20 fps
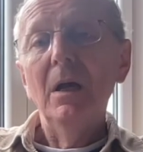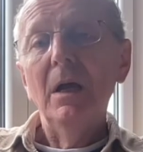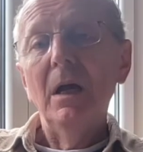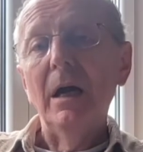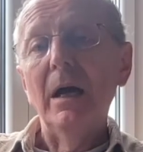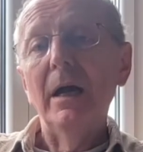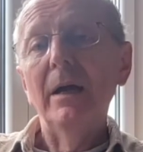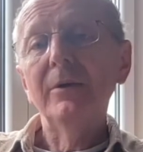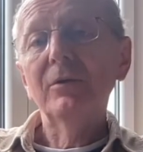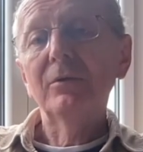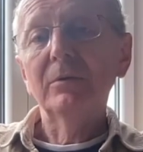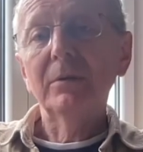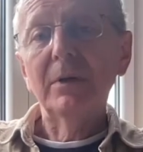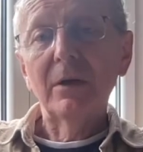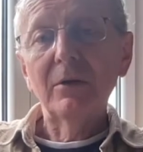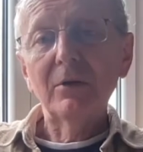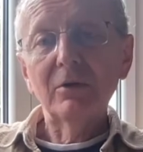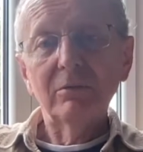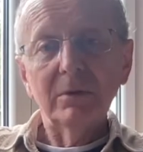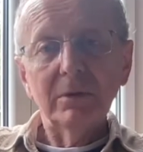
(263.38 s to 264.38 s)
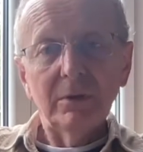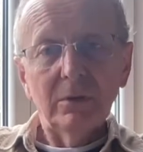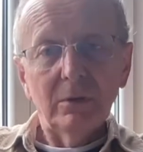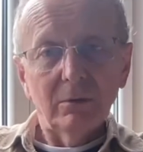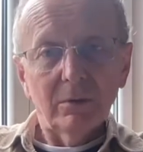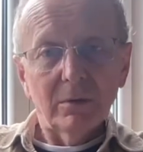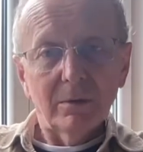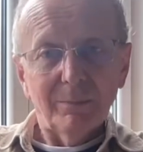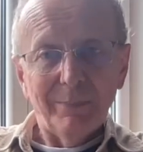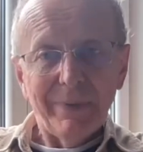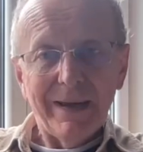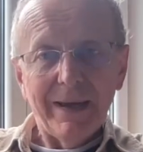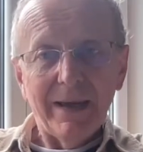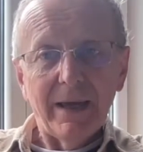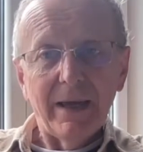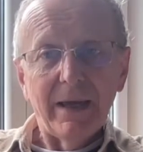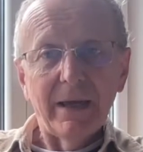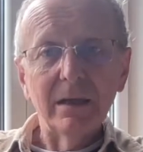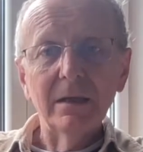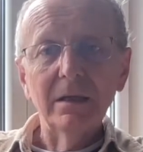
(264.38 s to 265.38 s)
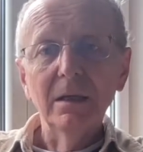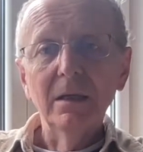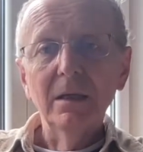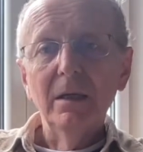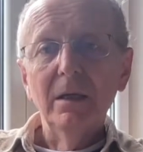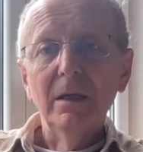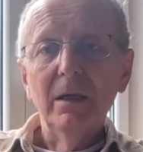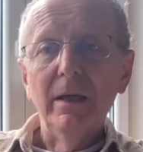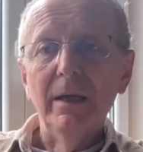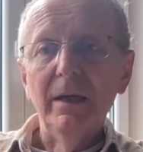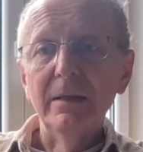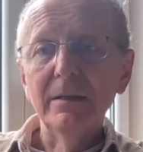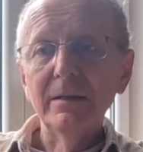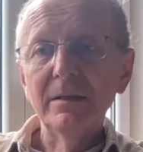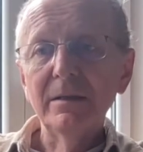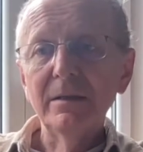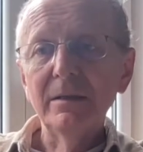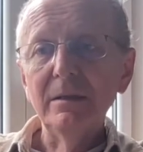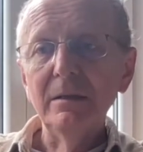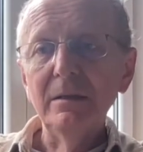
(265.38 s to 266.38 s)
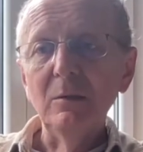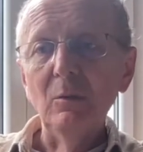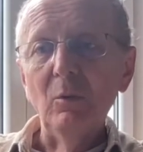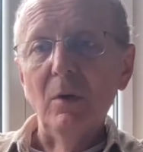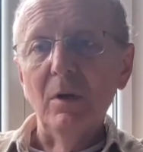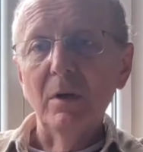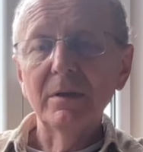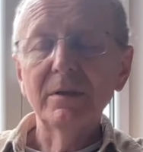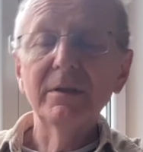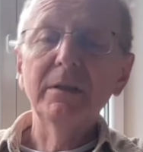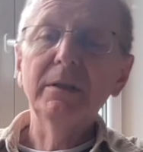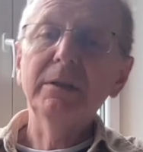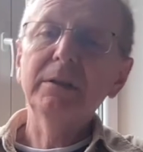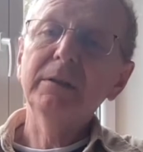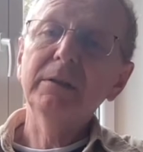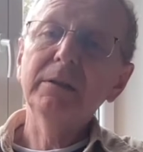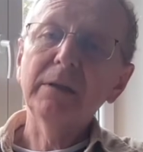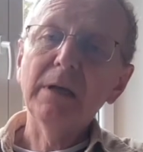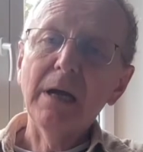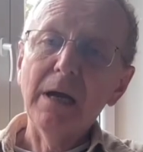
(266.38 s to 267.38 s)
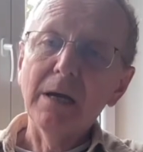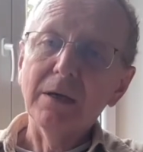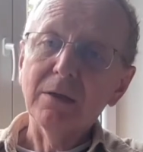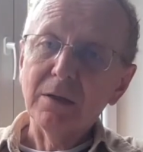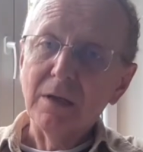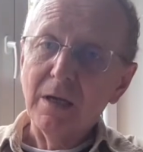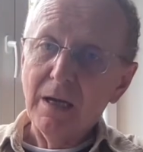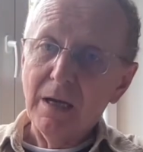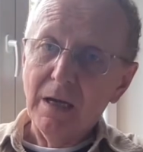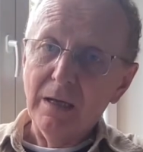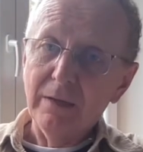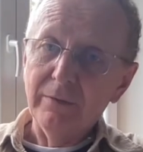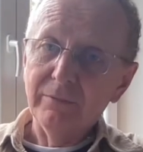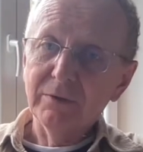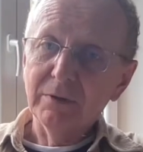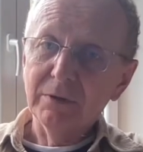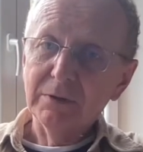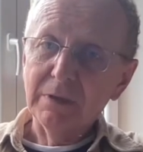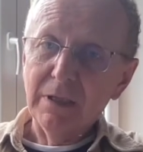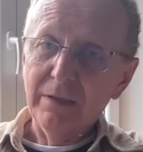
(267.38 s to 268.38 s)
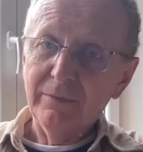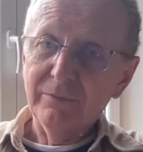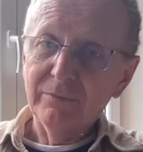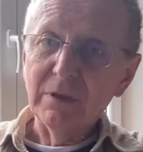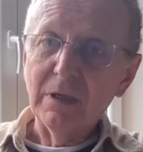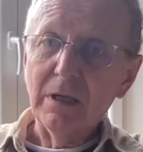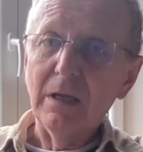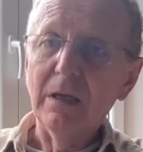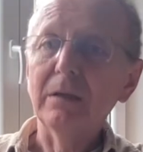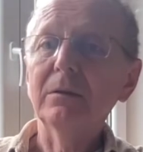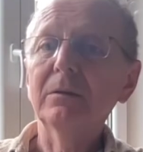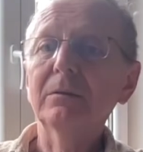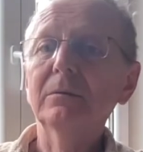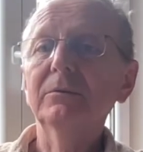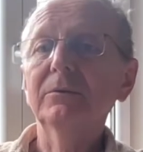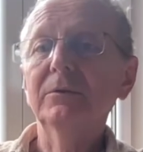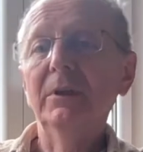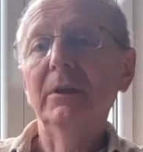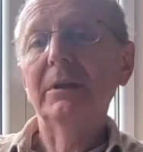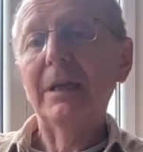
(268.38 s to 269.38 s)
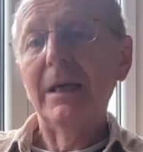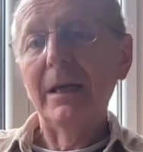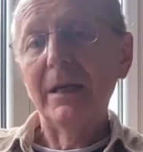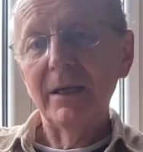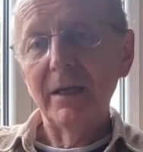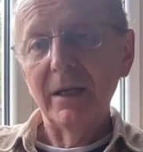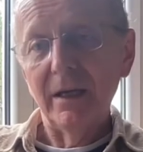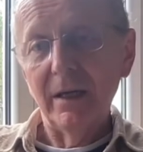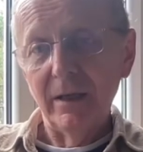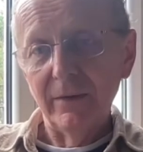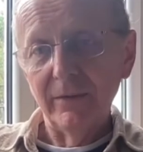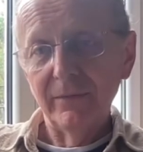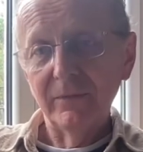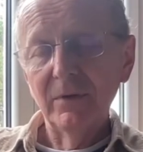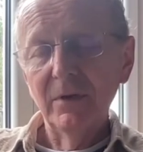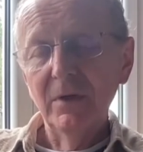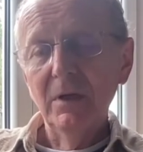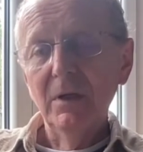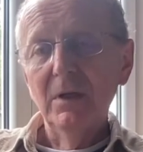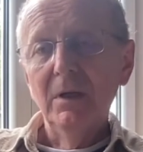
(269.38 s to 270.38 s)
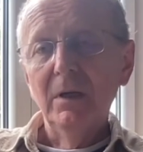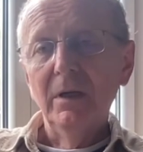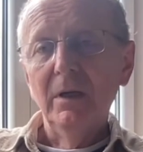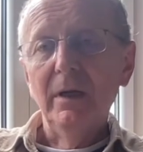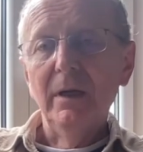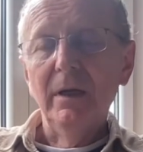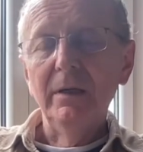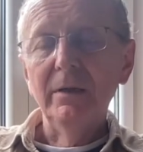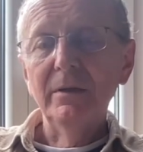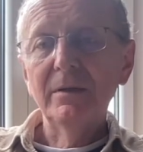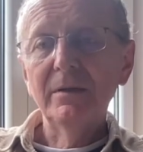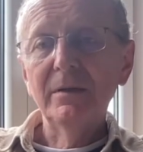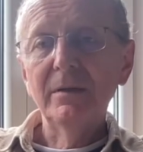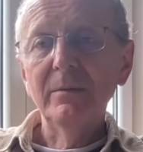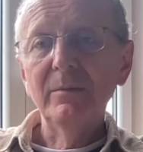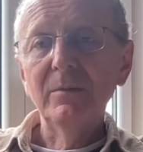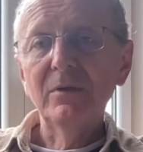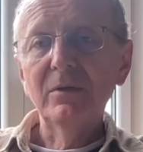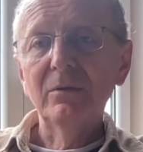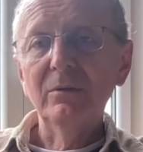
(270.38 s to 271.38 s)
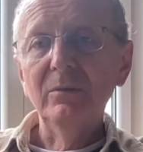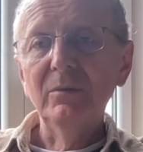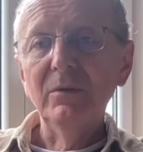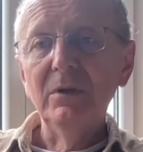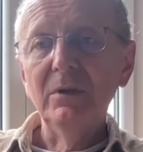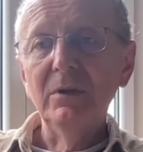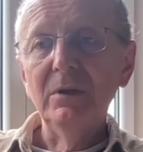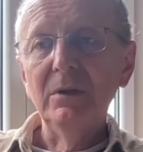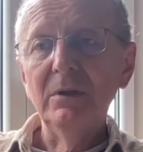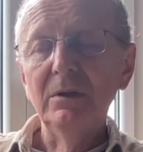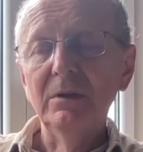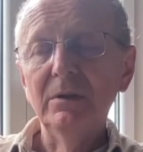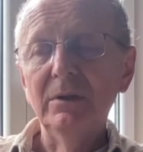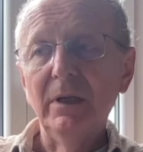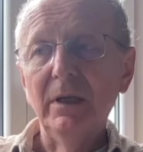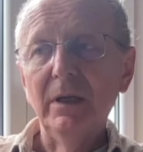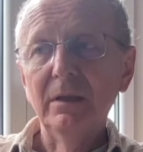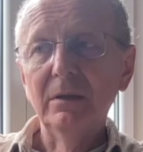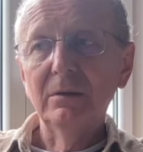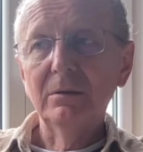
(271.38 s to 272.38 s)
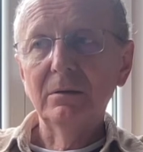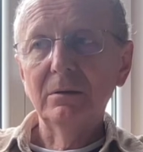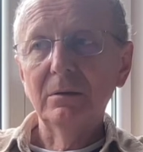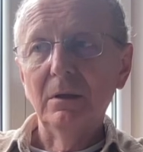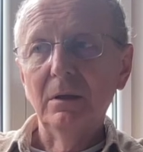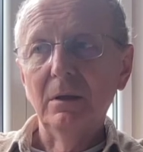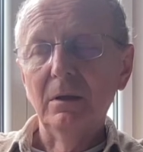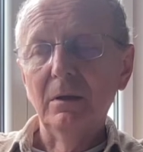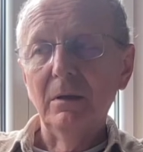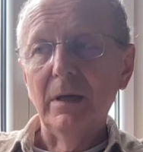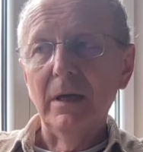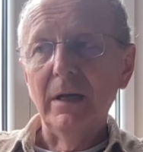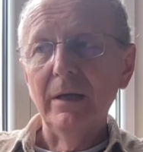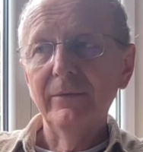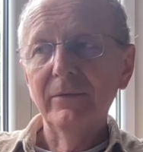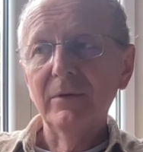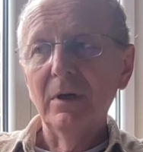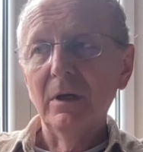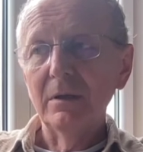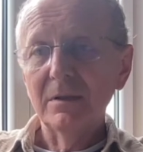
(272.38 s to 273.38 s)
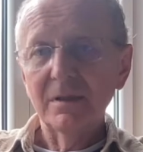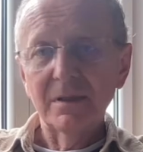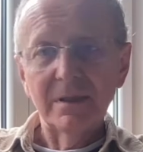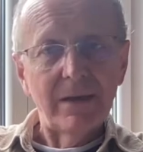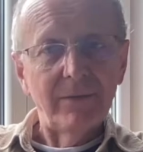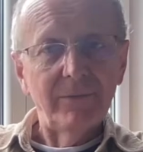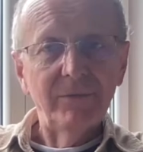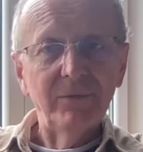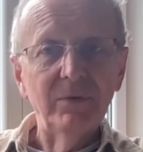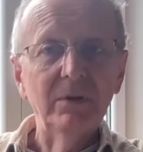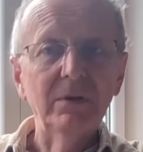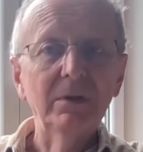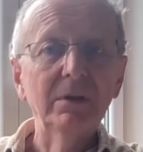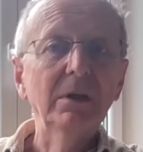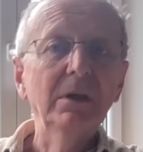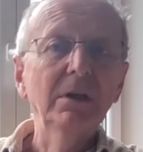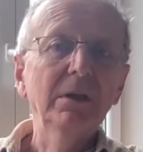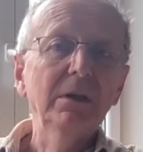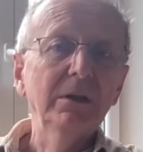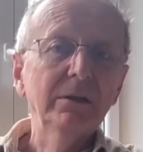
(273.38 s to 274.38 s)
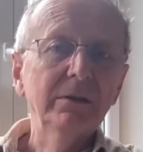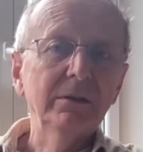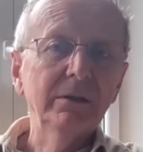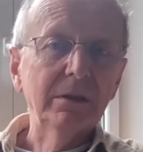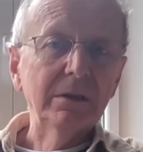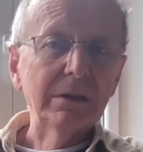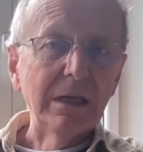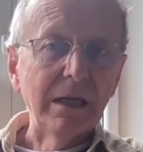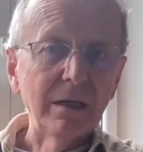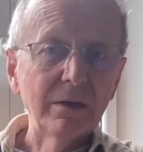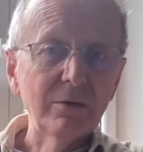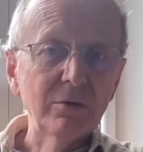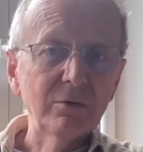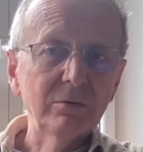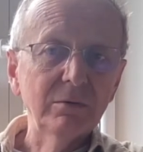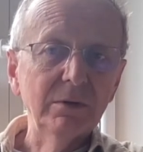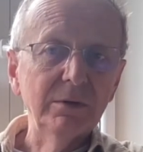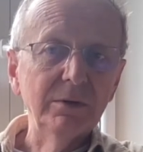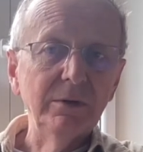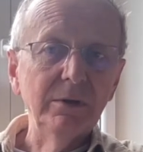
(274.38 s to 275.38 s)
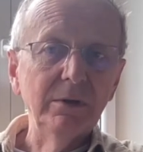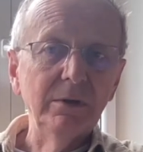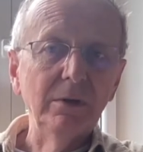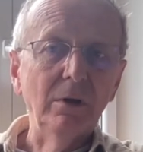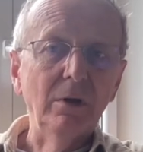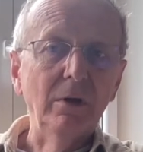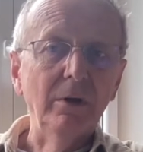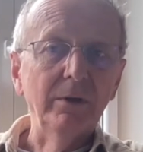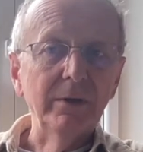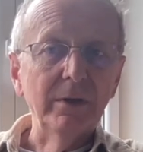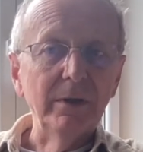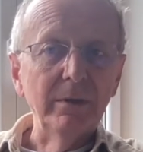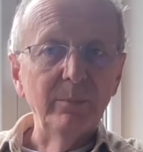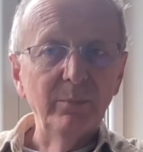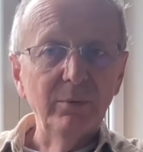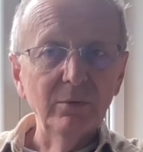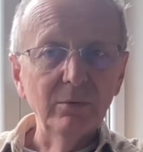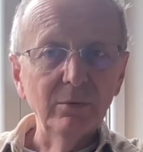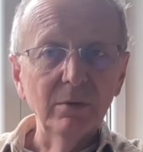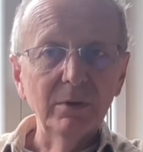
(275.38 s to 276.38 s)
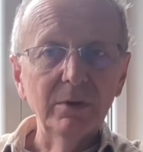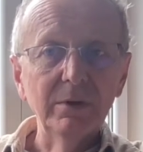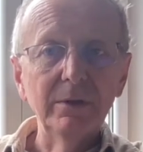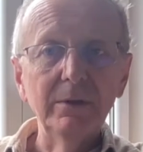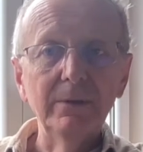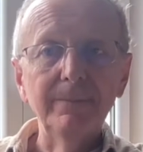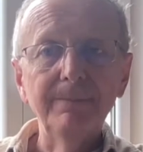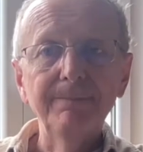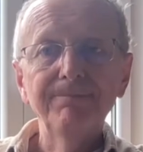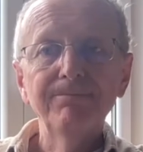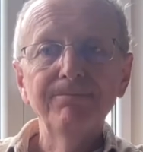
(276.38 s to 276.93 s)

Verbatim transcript: i should actually look back and see what's in the archive that i've done that i have and it seems to me that uh, i've got something that actually on a purely